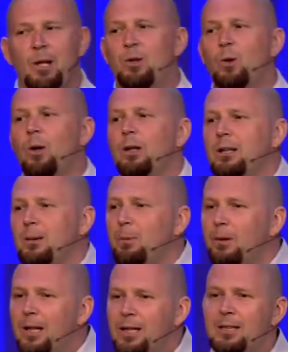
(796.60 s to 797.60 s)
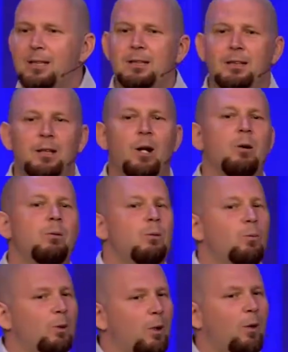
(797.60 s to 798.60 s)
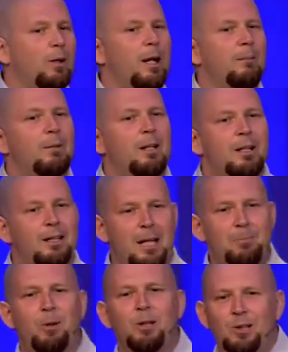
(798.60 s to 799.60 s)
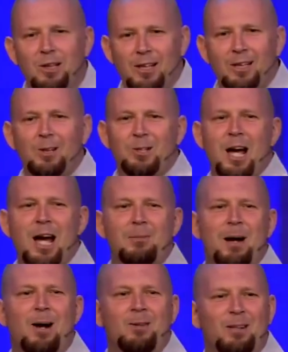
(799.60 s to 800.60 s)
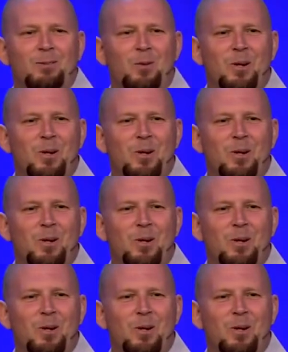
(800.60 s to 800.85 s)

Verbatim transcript: authority and the police, you know, growing up. They'd put you in a little timeout every